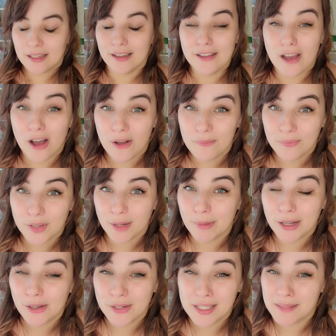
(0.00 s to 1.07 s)
Y'all, your
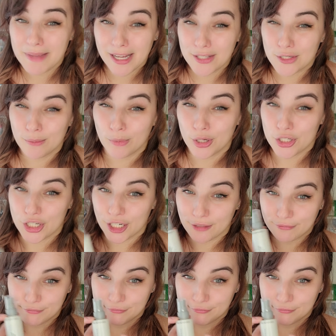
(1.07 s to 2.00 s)
butthole doesn't make its own moisture.